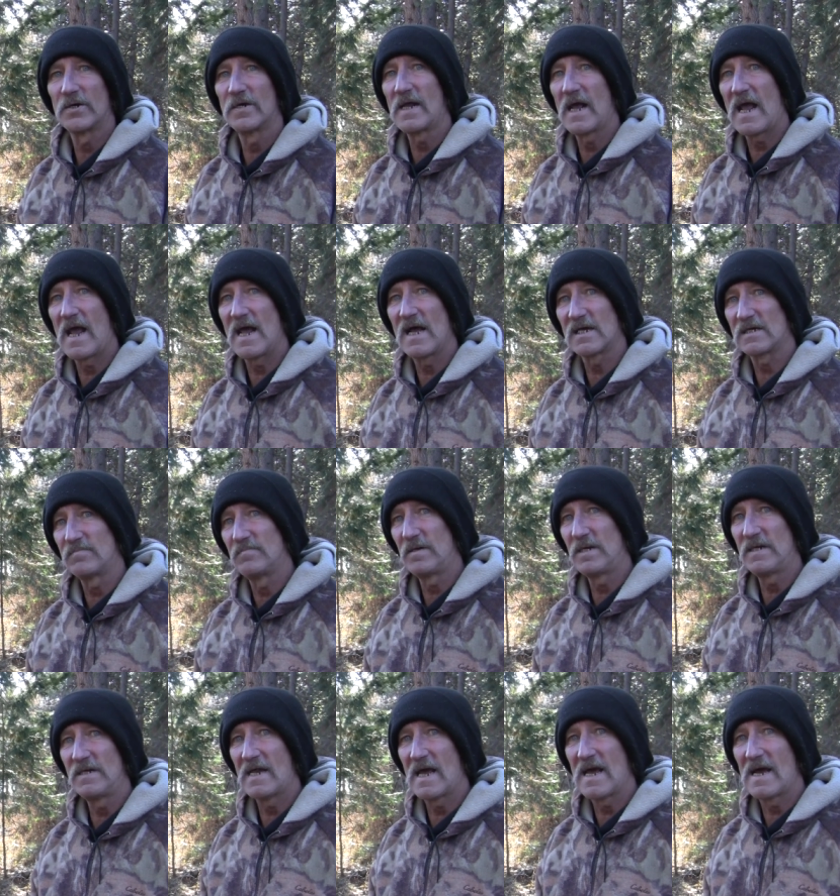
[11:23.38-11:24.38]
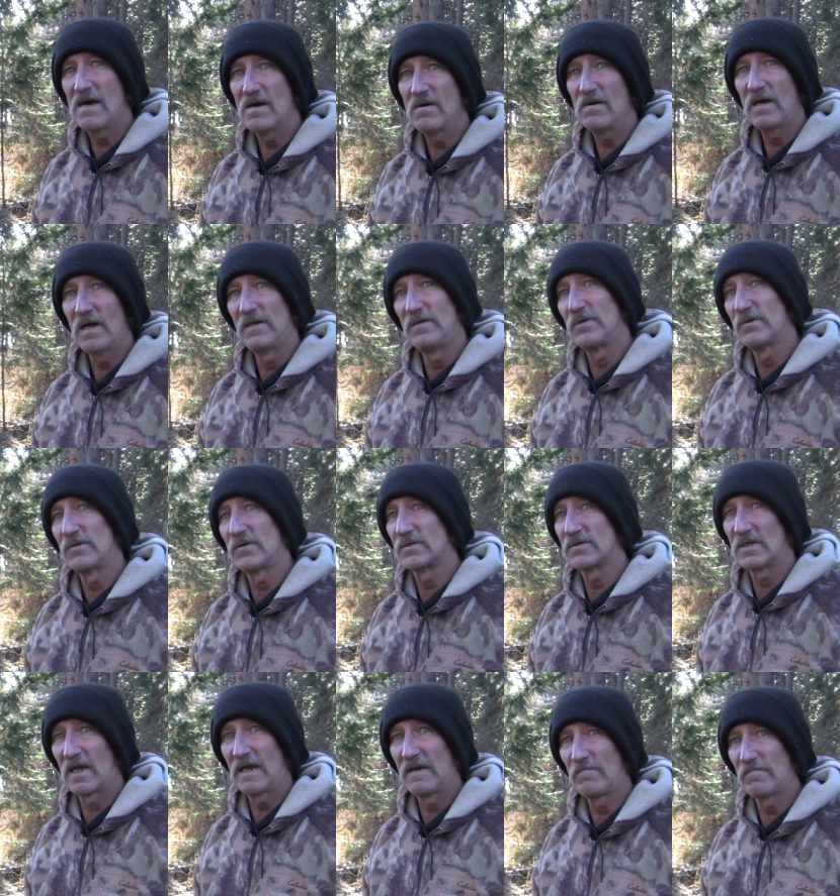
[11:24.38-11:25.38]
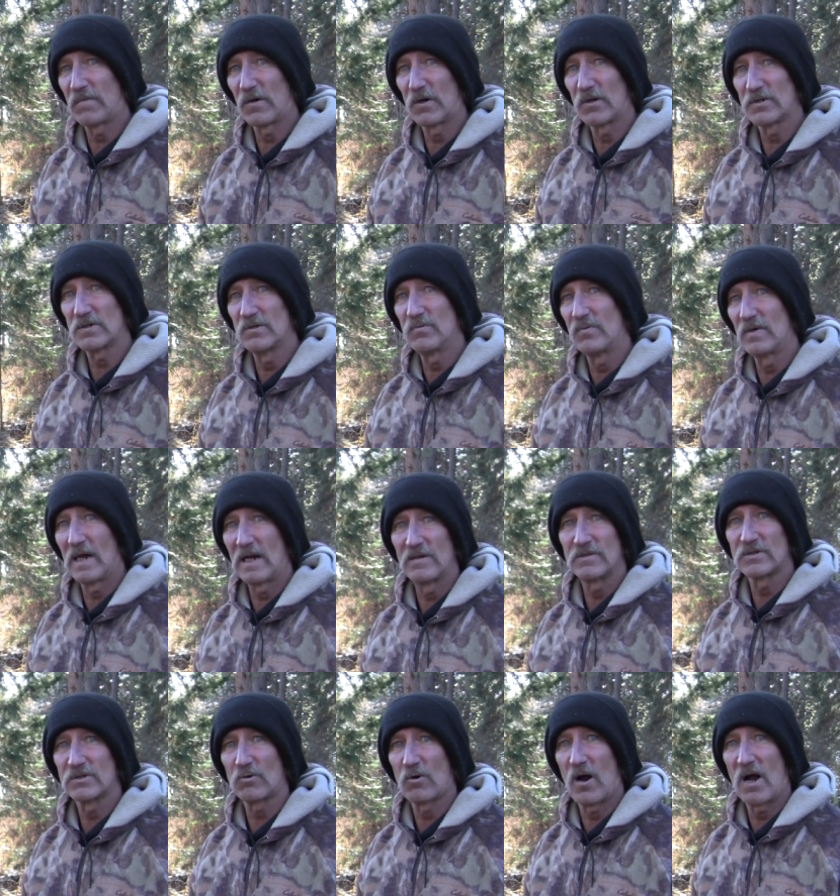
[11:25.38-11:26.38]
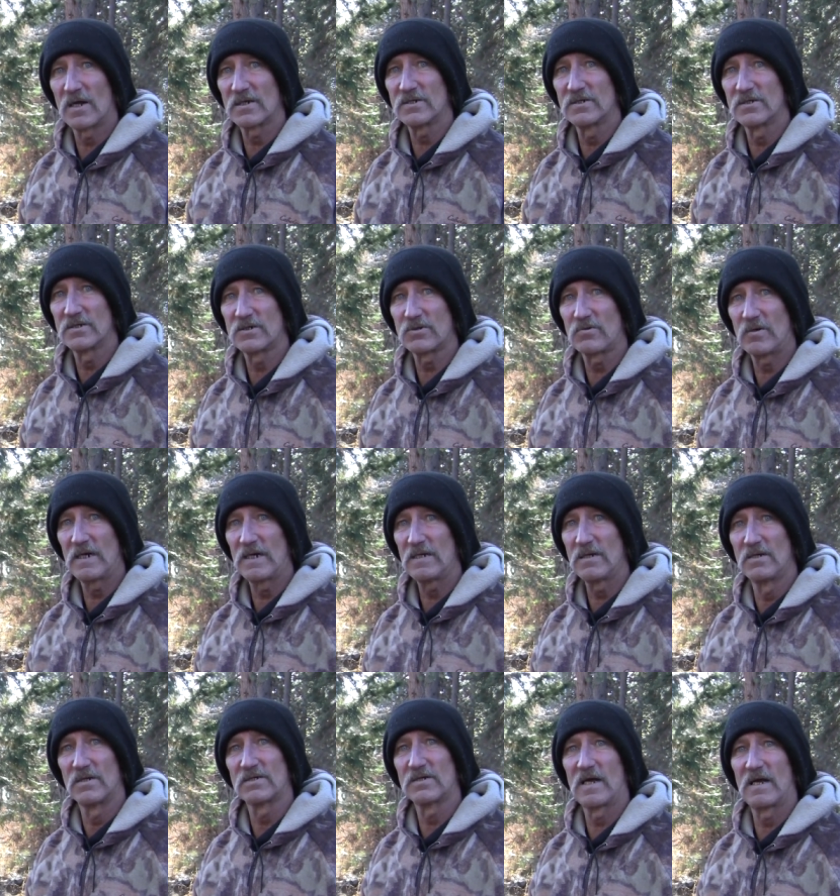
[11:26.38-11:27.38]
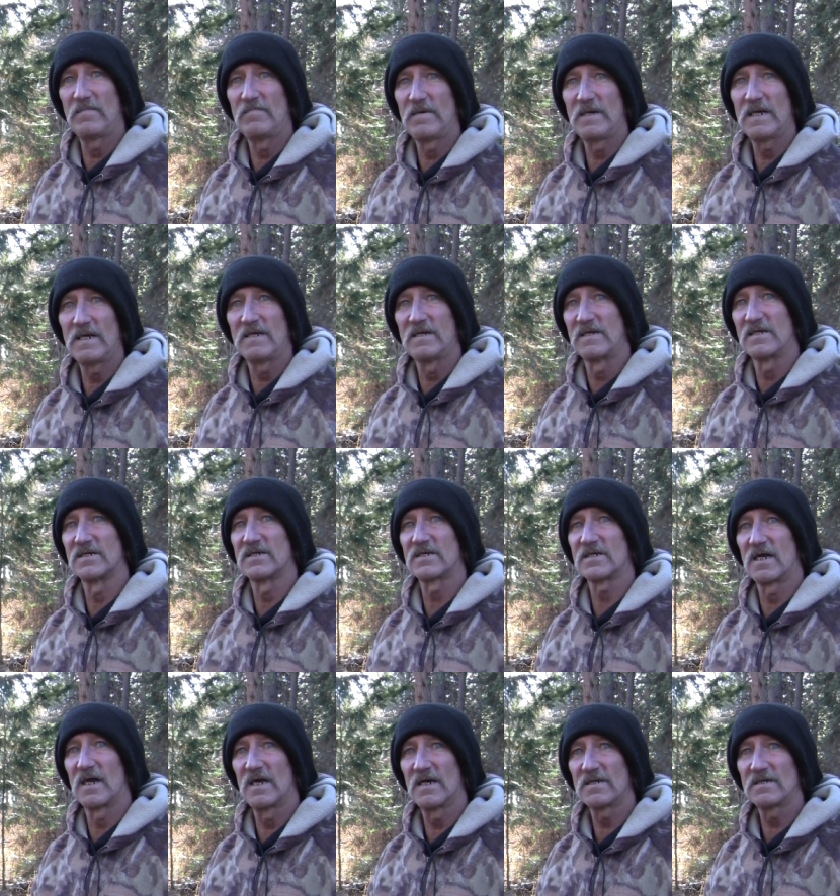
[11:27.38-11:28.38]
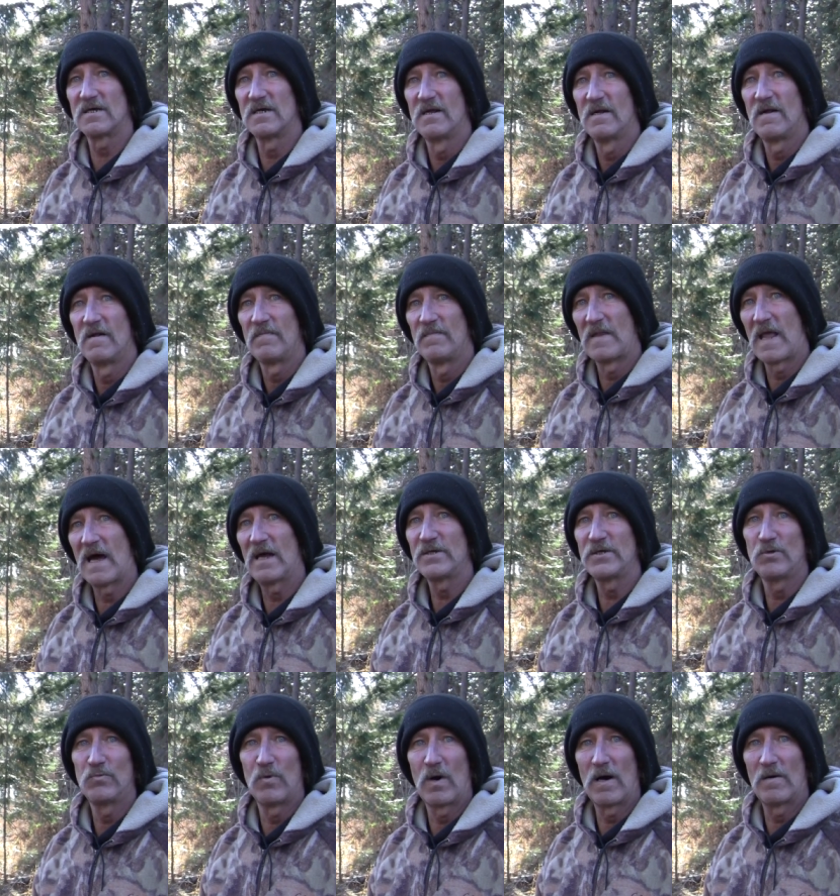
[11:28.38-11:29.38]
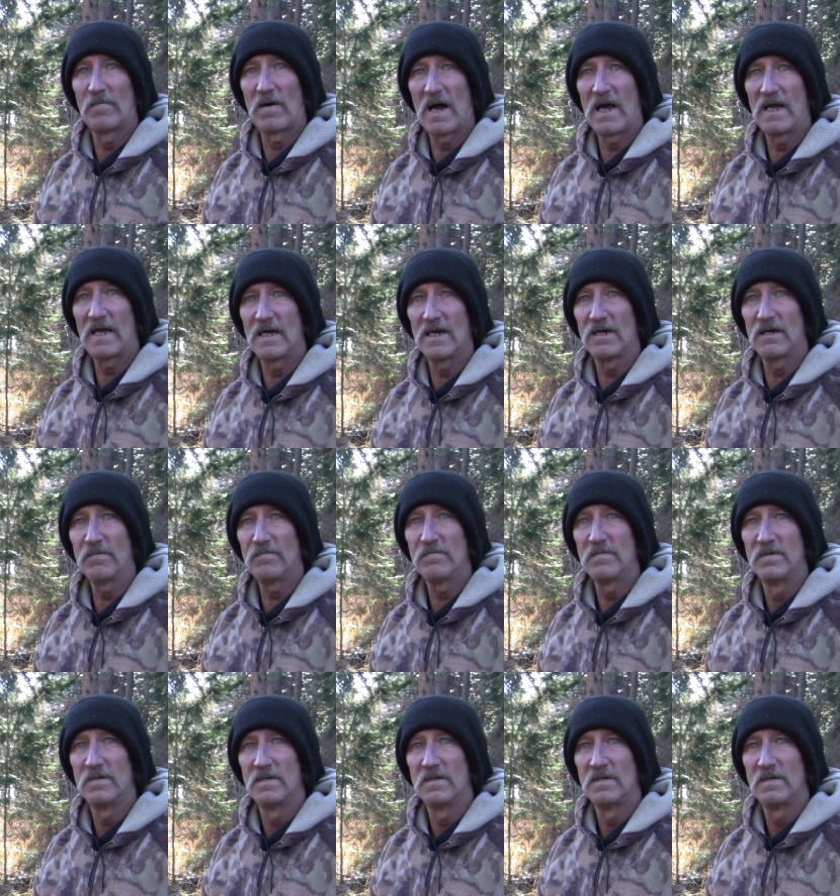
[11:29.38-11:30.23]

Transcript: gonna ask me now, and you're the same person when I was crossing the street looks at me in disgust. Now you want my help?